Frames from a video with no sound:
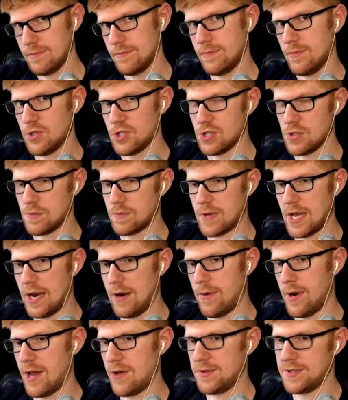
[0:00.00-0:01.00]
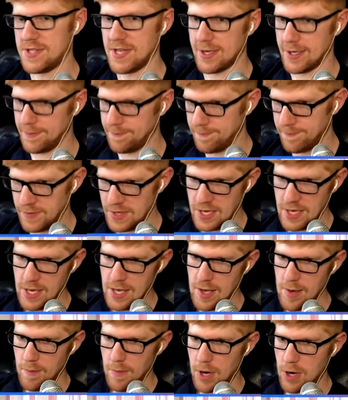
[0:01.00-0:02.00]
which is kind of what I was thinking.
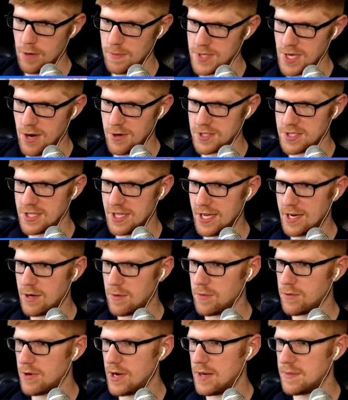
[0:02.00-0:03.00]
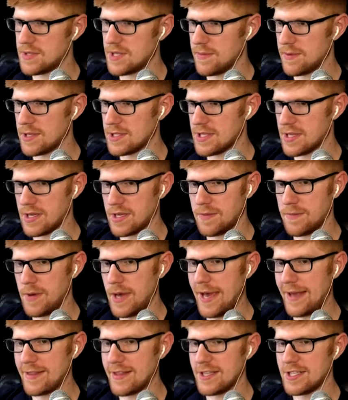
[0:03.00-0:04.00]
My room's always cluttered with random stuff because I keep
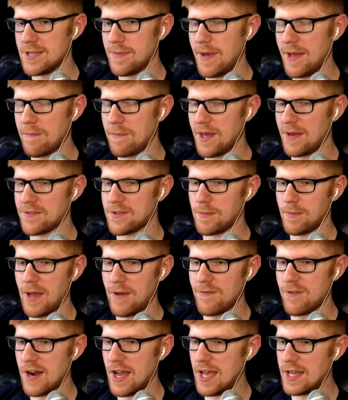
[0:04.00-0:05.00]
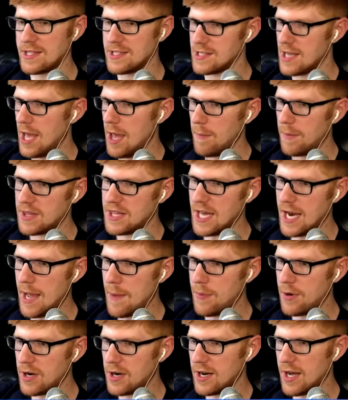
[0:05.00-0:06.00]
buying things to make gifts for my friends, but then I
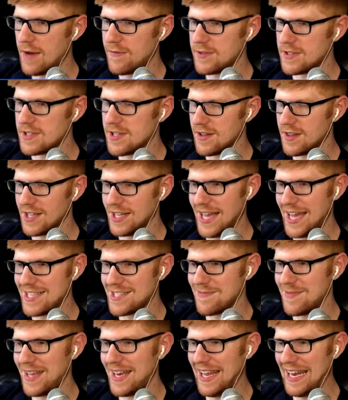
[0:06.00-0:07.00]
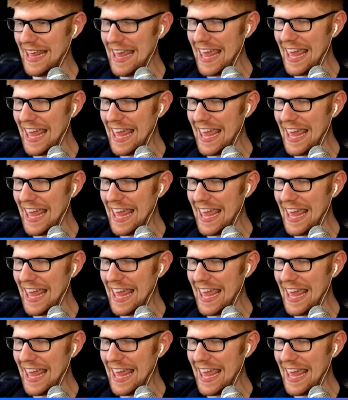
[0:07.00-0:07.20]
put it off until the last minute.